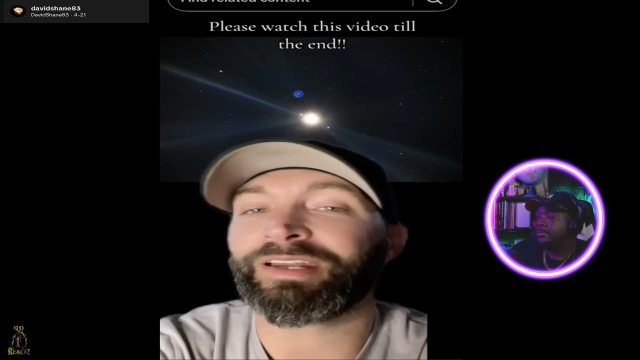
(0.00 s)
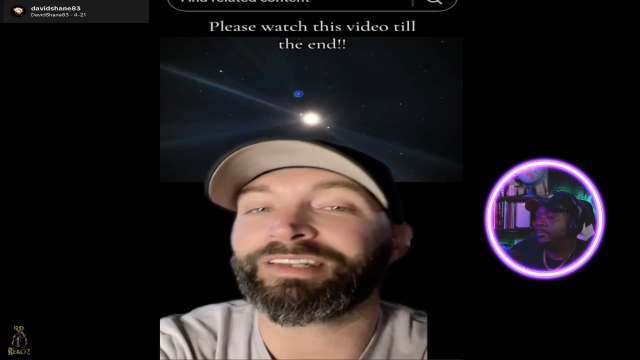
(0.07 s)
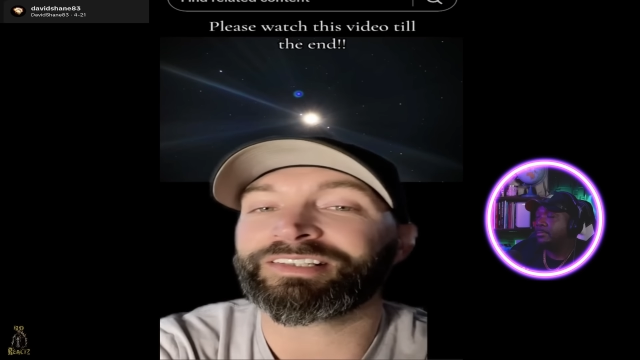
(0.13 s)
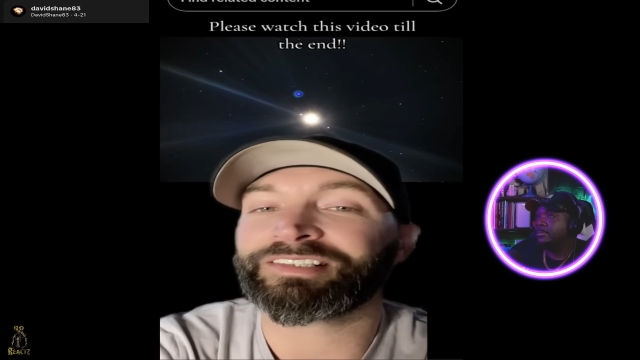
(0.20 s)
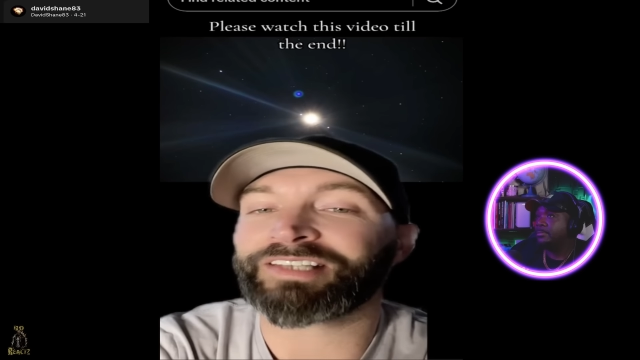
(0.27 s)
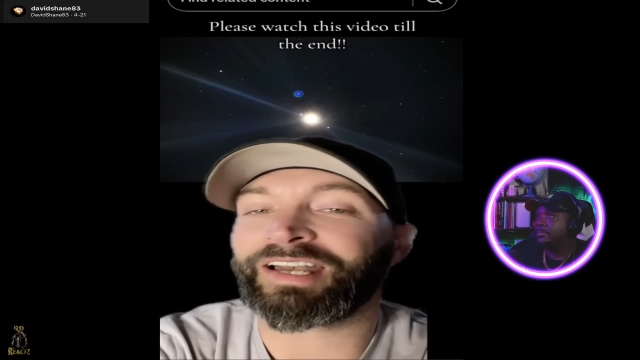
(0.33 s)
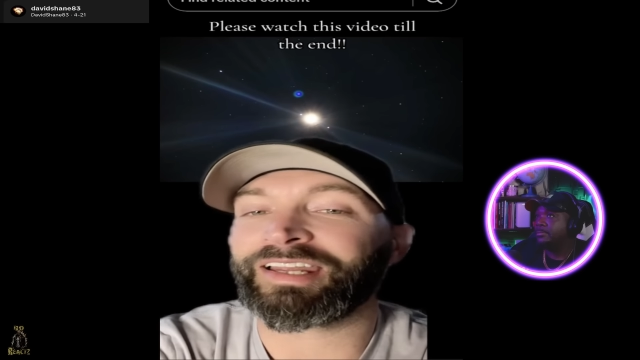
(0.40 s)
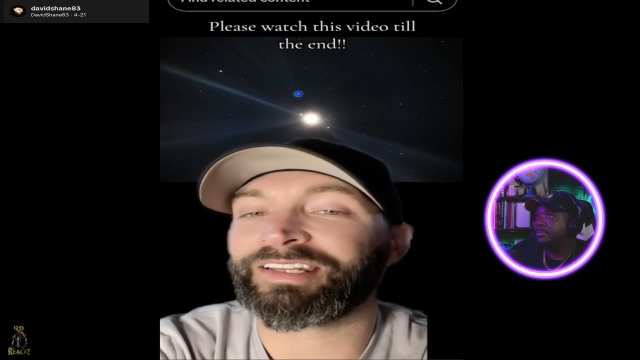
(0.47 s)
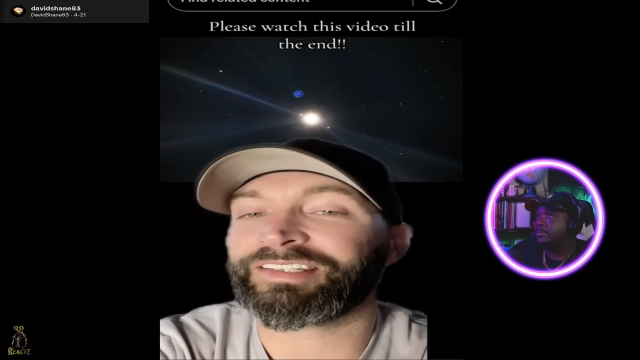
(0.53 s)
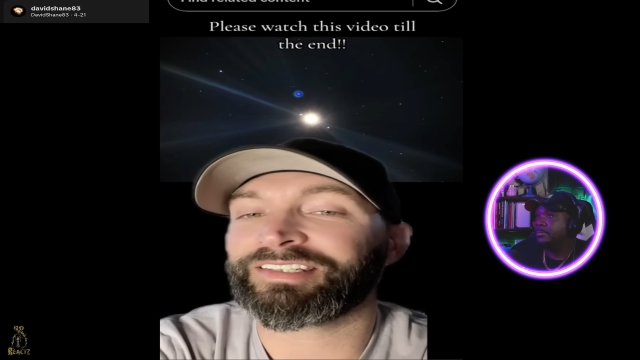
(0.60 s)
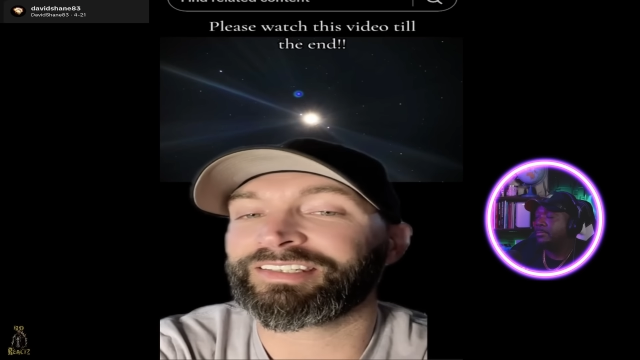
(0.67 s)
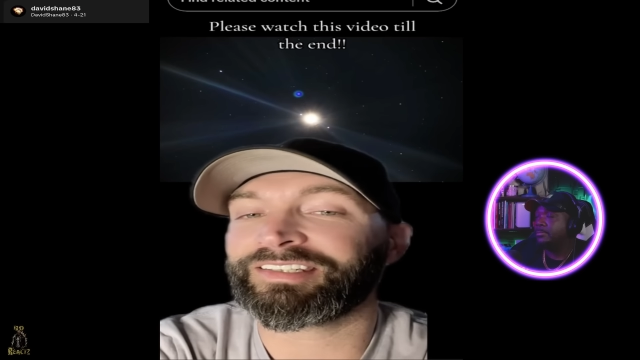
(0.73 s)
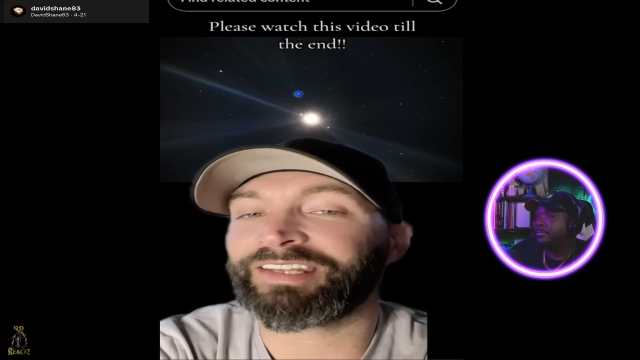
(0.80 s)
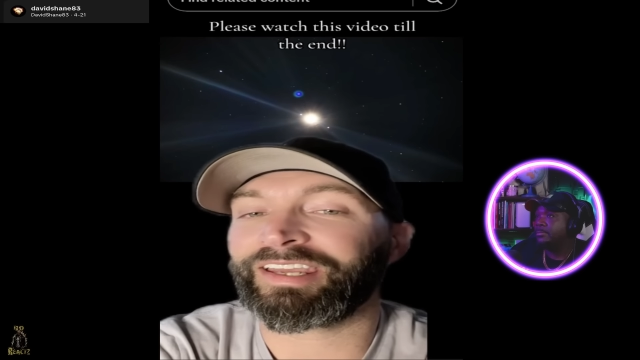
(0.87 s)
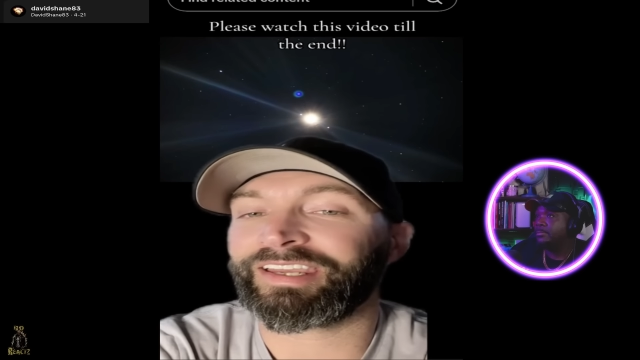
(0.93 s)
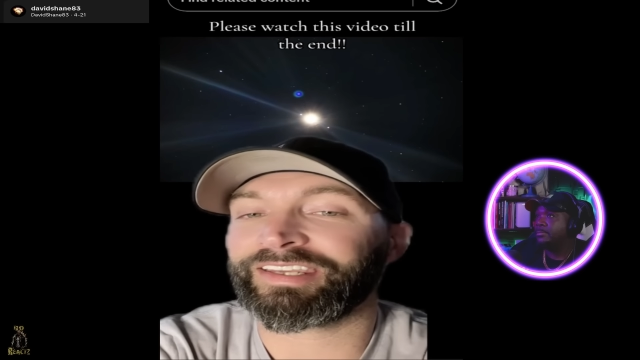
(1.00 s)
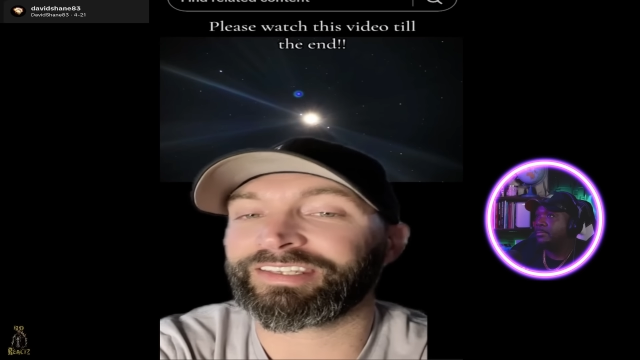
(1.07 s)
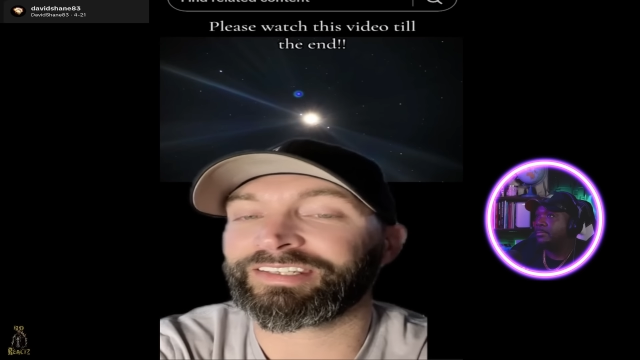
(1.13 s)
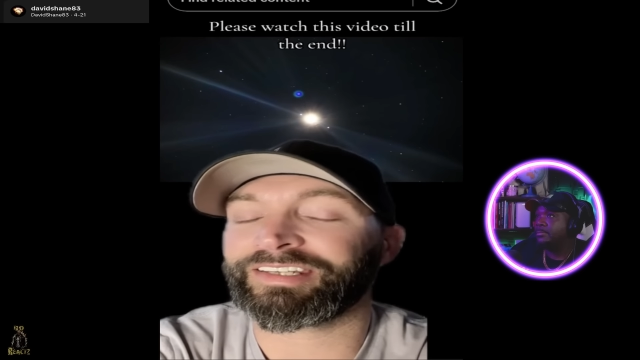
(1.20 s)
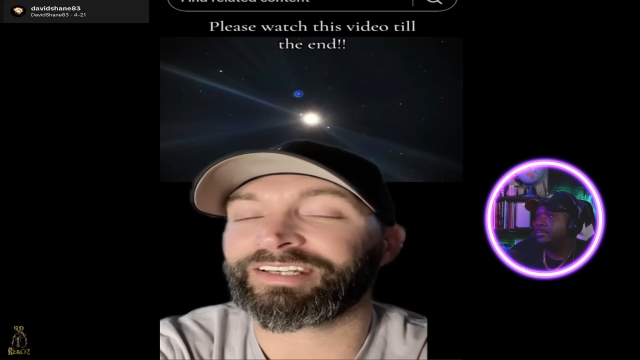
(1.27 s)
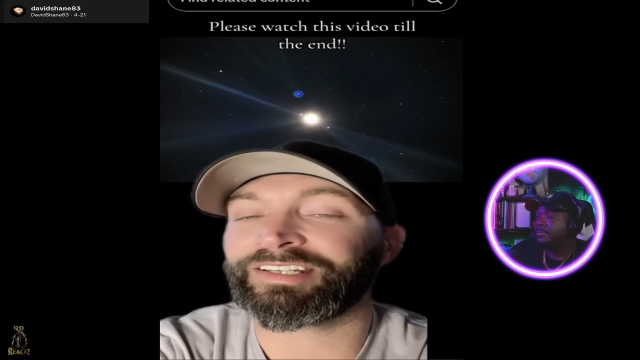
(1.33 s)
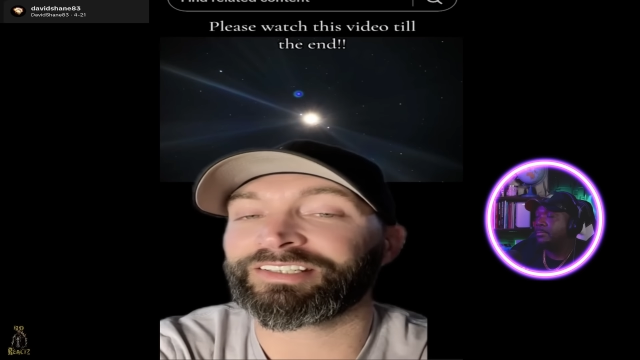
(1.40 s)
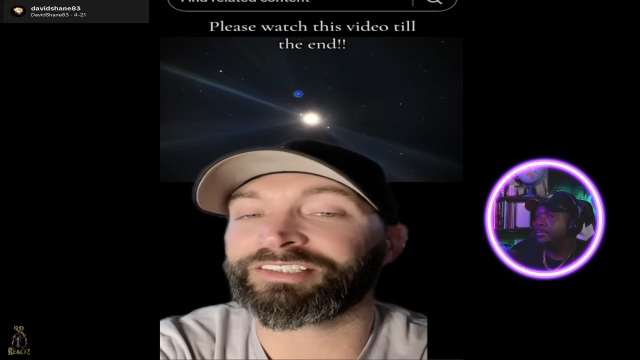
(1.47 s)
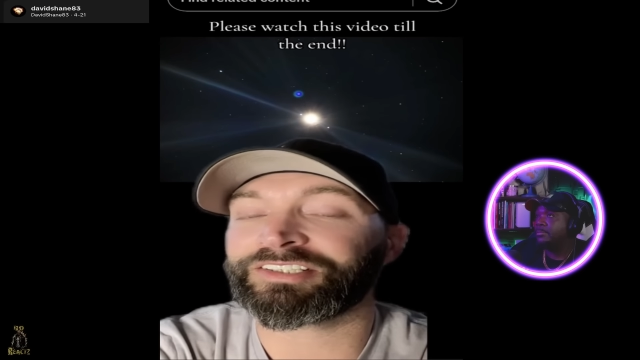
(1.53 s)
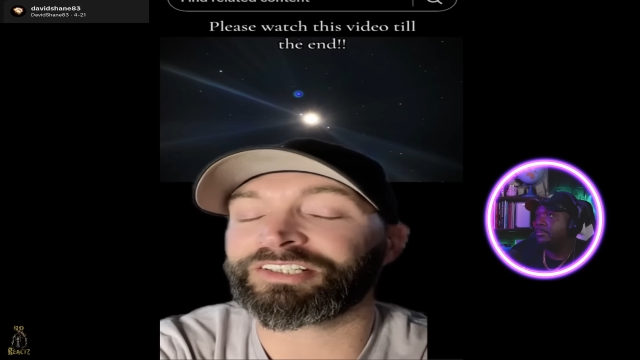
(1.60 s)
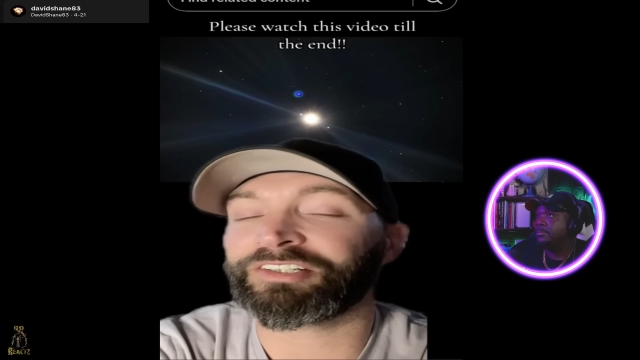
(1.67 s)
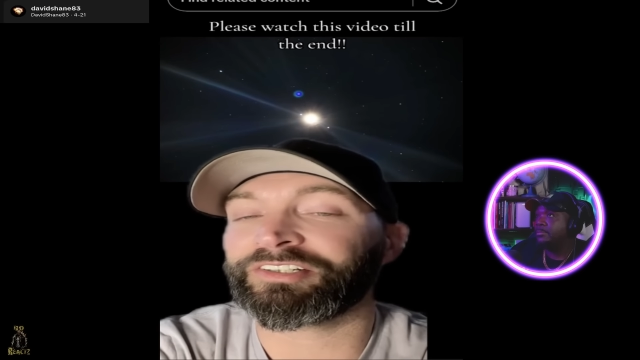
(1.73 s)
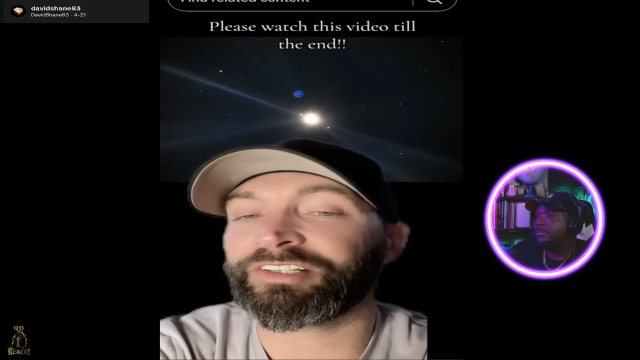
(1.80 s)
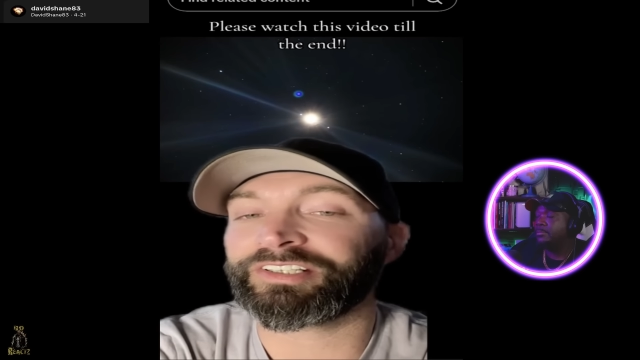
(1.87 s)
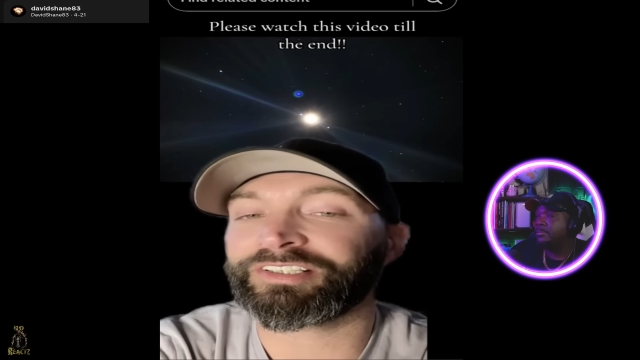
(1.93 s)
decided to take a
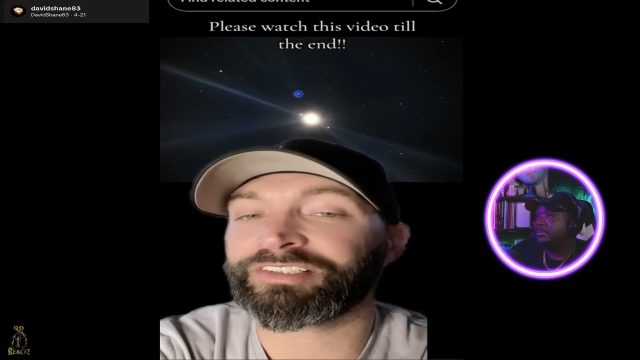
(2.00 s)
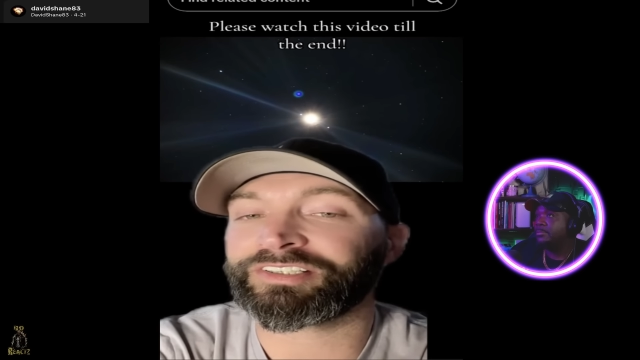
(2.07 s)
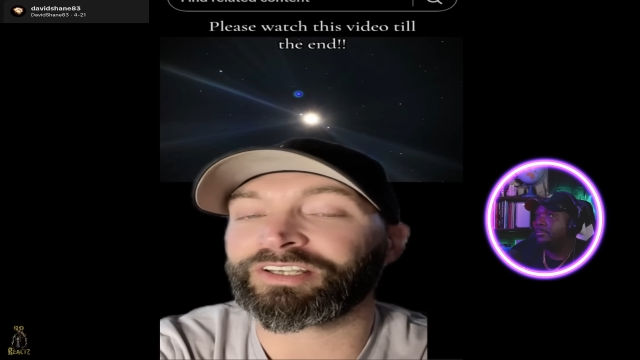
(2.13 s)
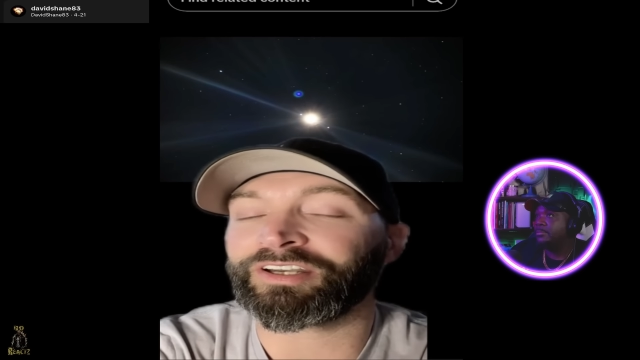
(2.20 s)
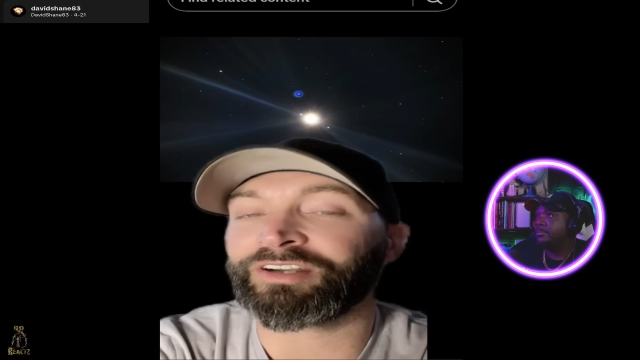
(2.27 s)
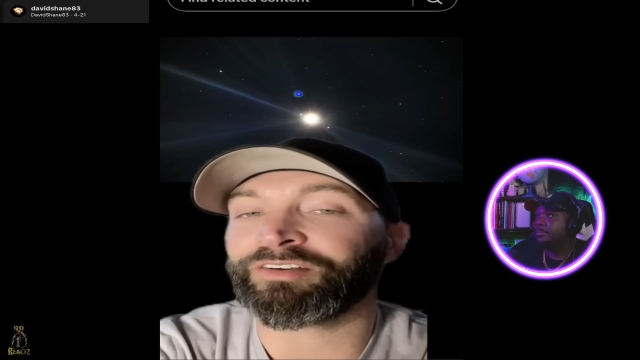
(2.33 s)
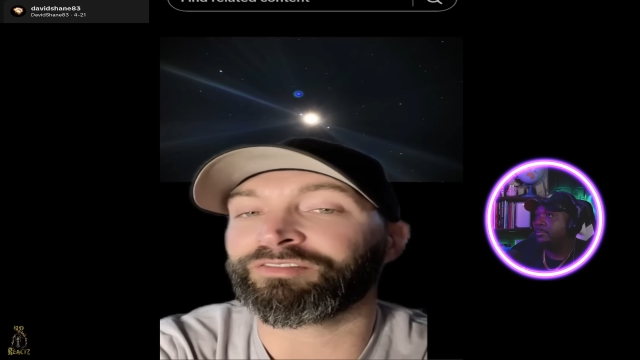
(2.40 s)
series of